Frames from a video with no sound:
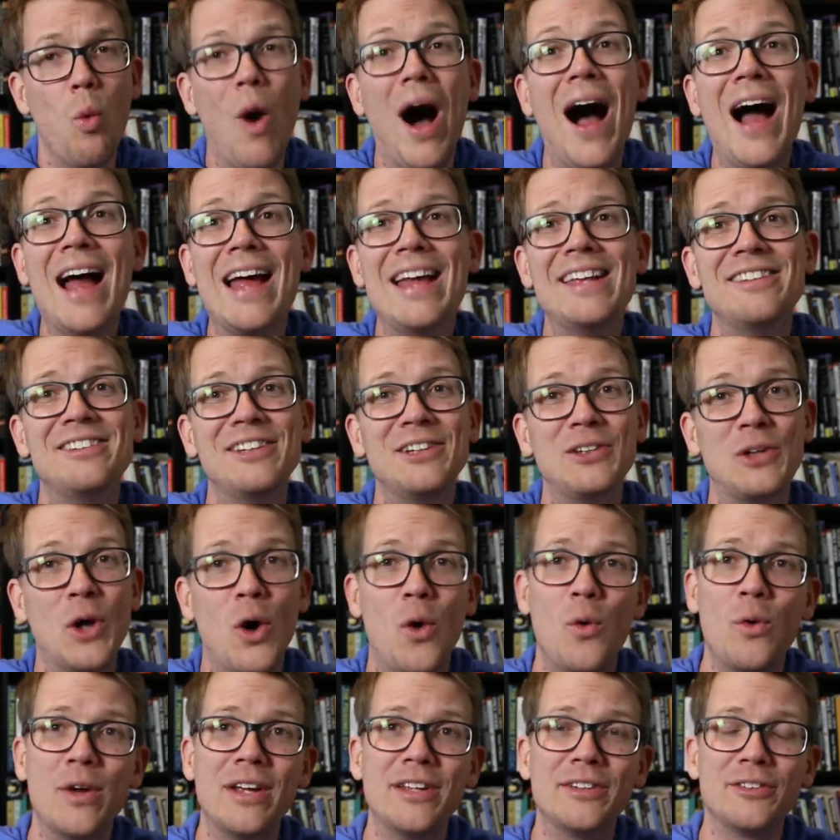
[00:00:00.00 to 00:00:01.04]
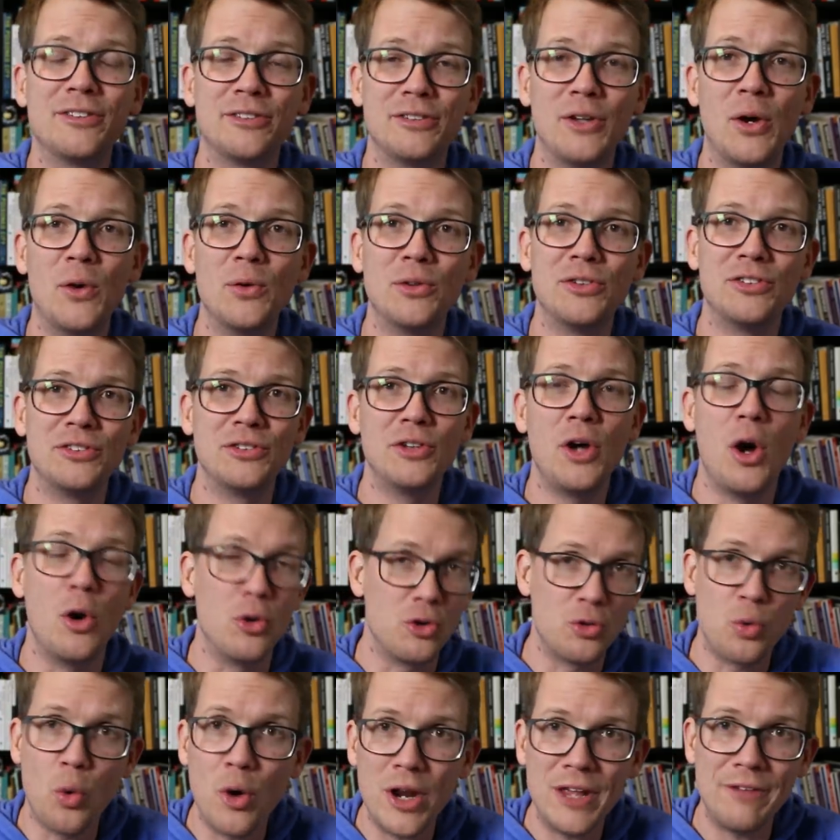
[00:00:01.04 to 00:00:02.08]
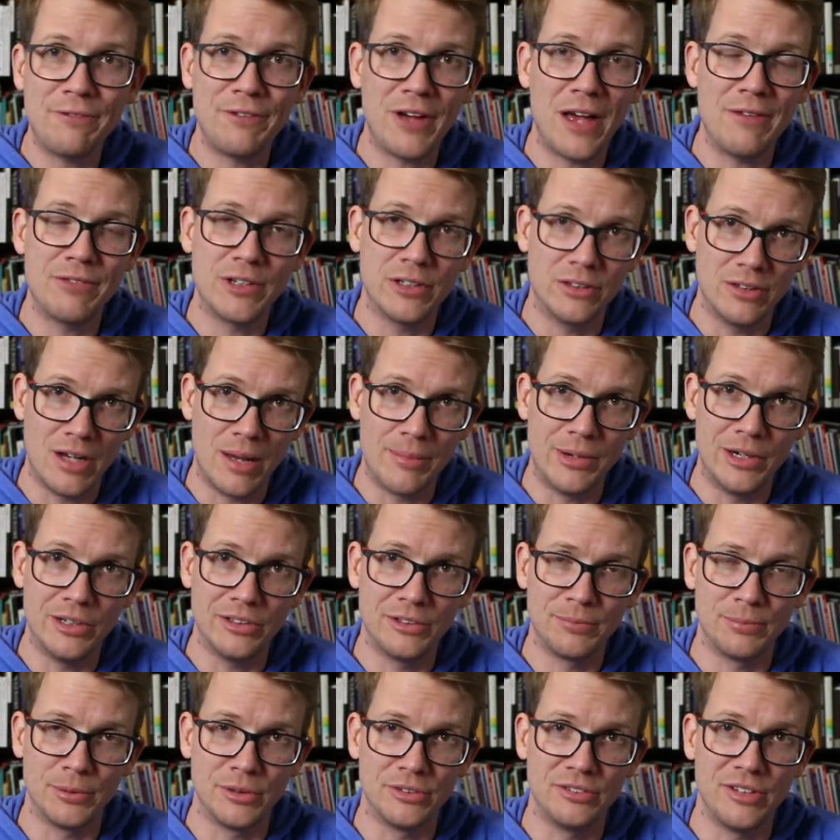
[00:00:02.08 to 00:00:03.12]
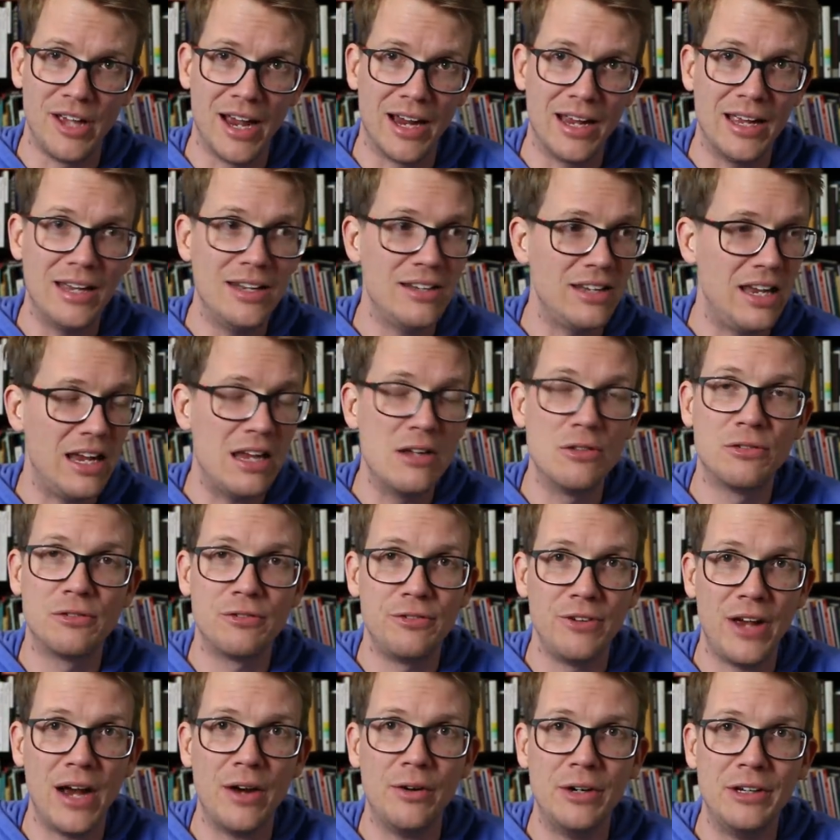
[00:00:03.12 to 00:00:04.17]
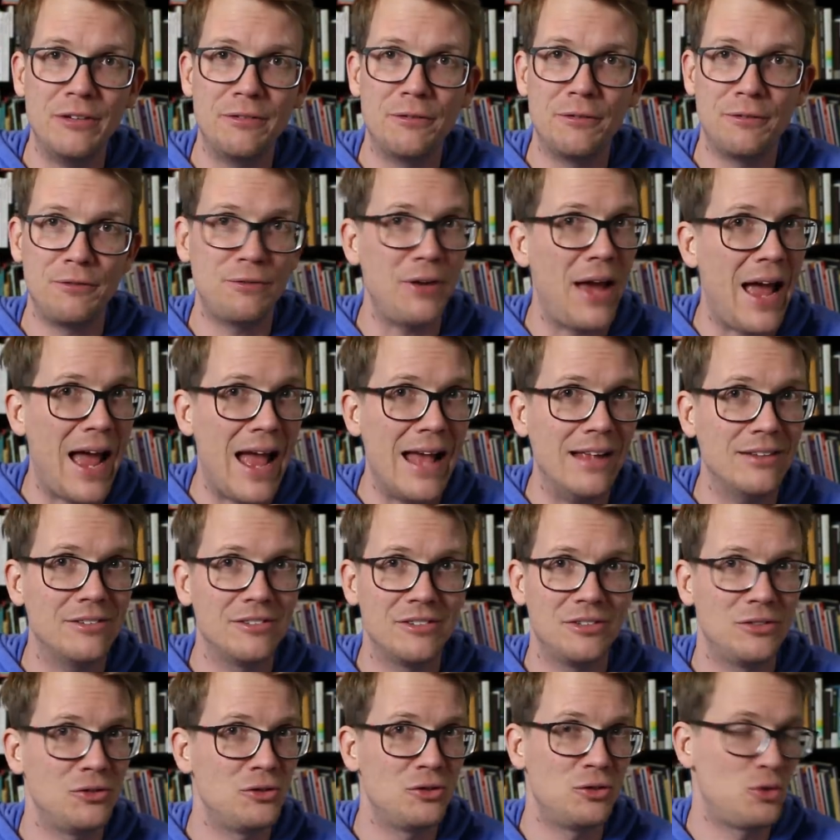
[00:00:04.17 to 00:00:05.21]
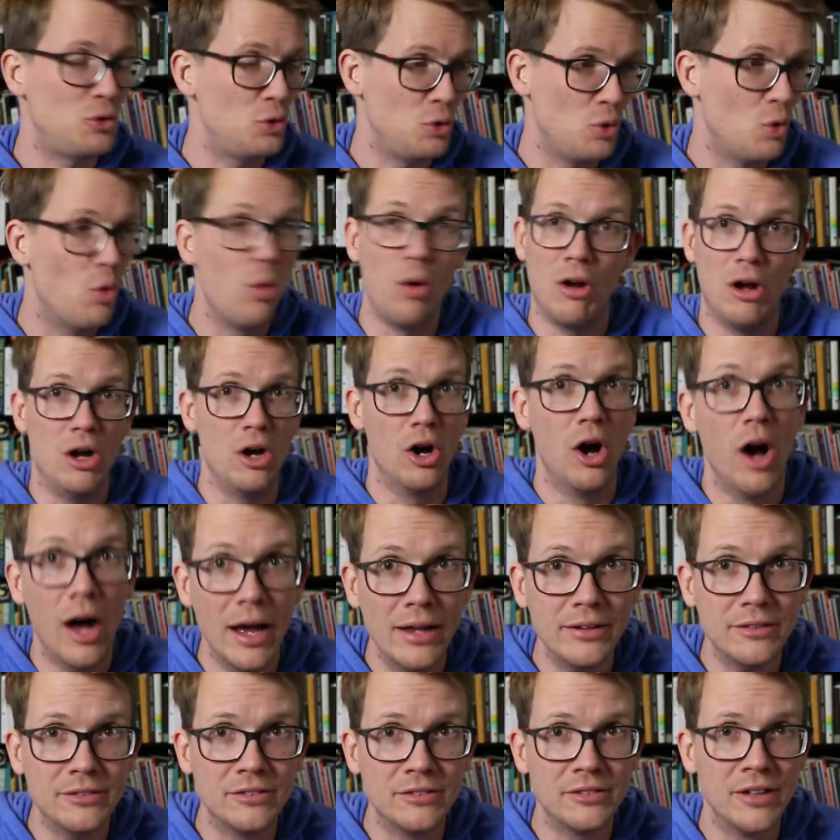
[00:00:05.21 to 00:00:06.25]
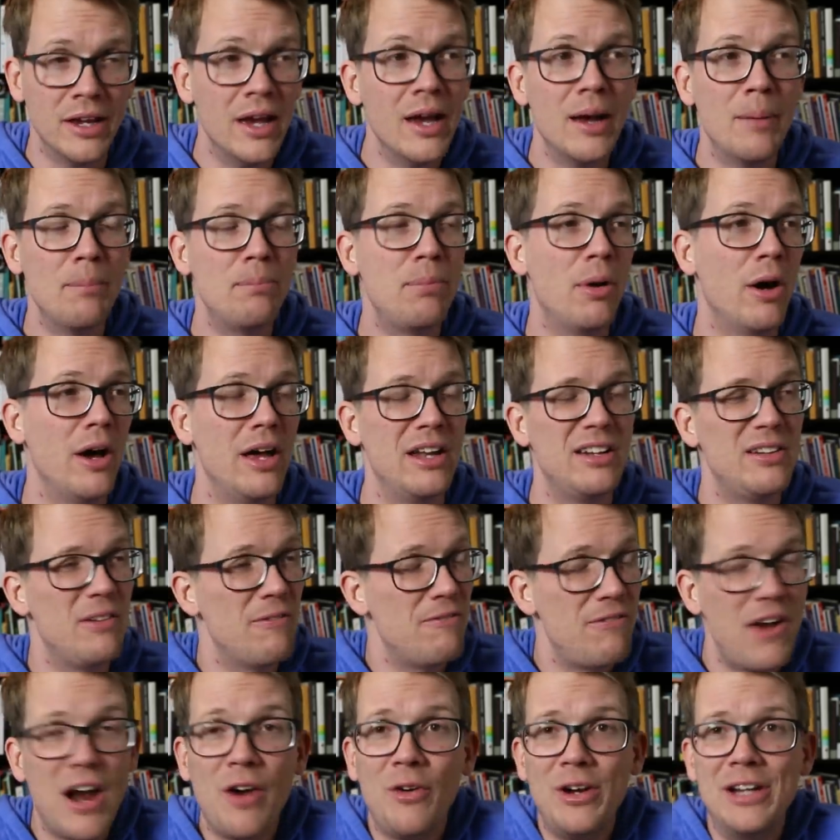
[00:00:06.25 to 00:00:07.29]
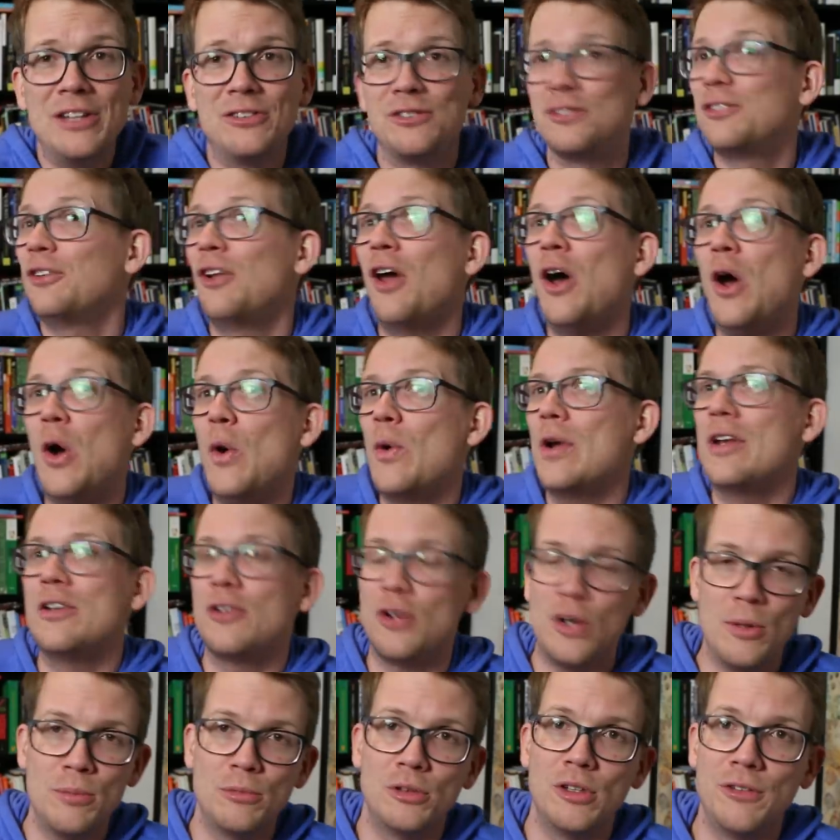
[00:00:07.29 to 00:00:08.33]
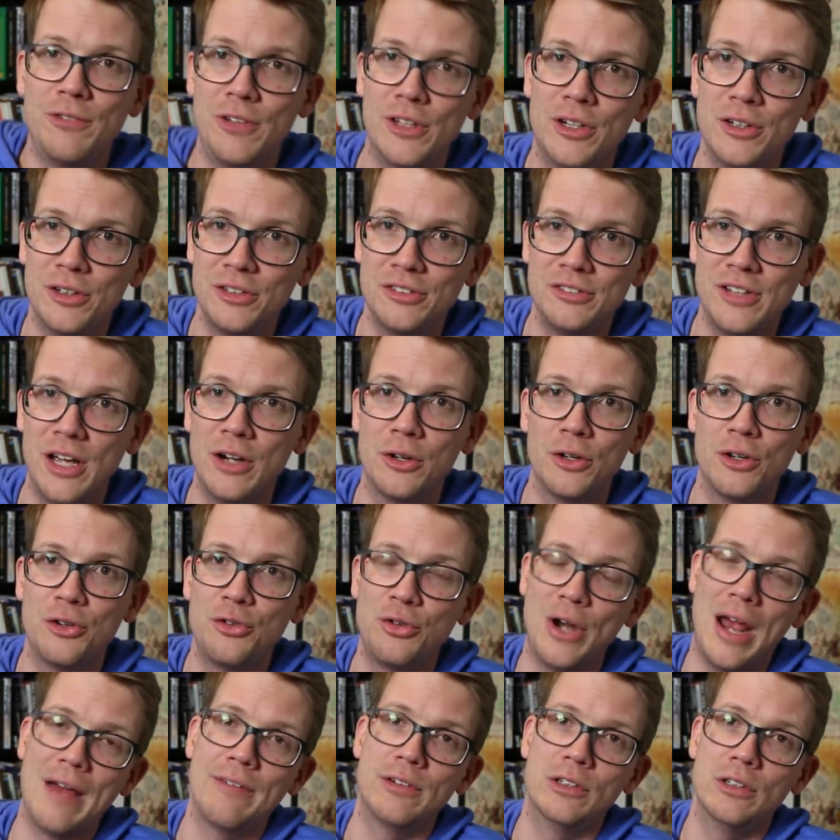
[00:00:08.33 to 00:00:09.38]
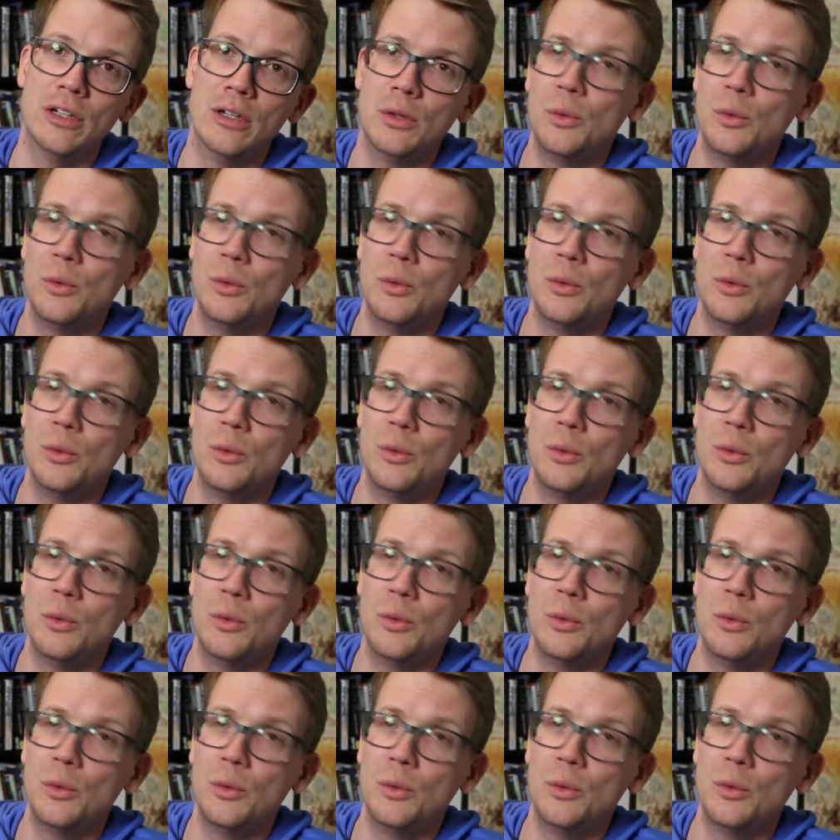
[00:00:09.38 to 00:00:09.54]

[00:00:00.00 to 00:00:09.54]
why is it going so slow? 25 kilometers per second is very fast to us, but very slow in terms of interstellar travel.